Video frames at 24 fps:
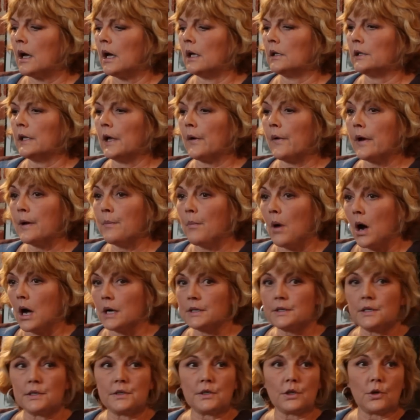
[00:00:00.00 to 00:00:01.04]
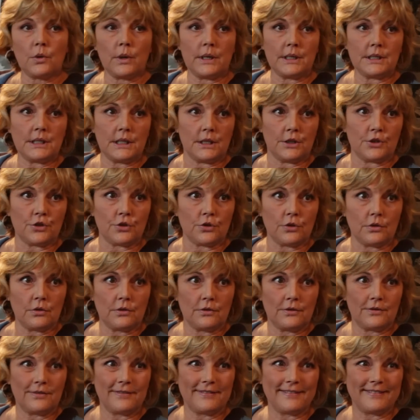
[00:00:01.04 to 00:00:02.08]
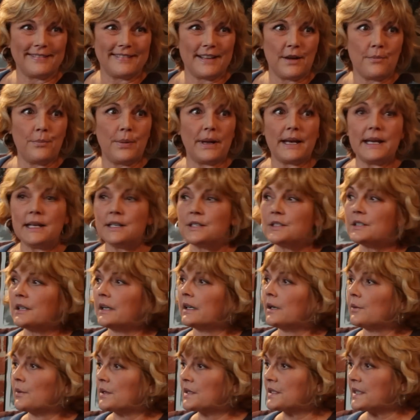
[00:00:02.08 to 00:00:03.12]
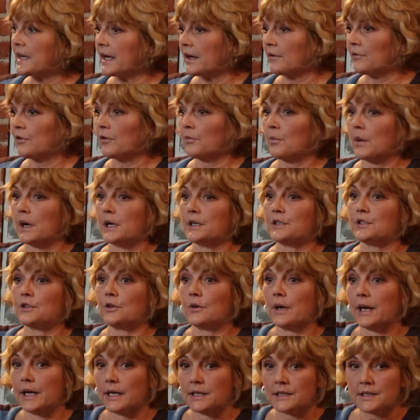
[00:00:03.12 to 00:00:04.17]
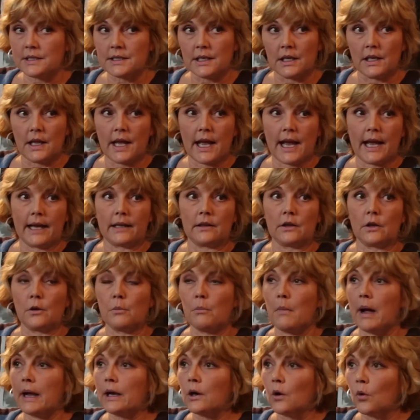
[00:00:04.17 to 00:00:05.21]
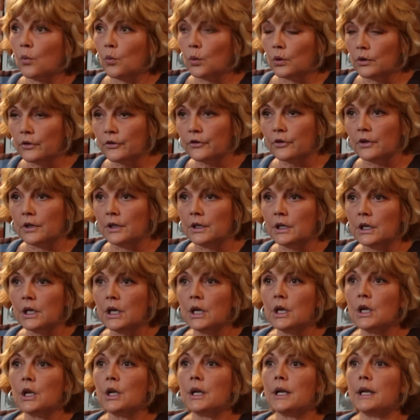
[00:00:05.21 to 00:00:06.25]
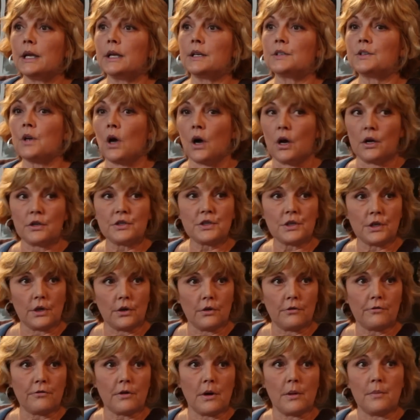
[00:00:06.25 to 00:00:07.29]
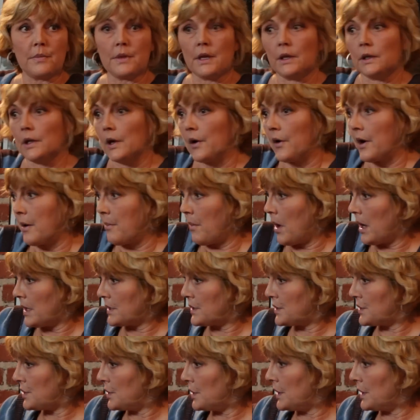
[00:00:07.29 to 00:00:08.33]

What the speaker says: Larry Moss is a great teacher, but he studied with Sanford Meisner and Stella Adler. Michael Wilson is also from the Larry Moss